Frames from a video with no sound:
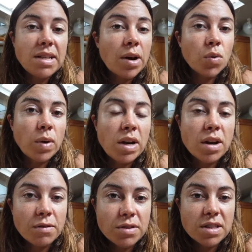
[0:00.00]

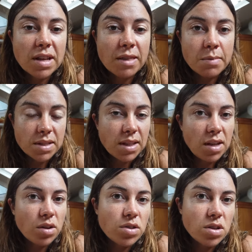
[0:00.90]
downwind of so that the
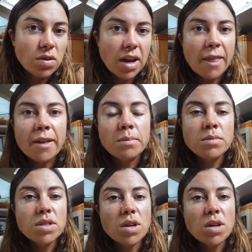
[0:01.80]
mosquitoes don't get them.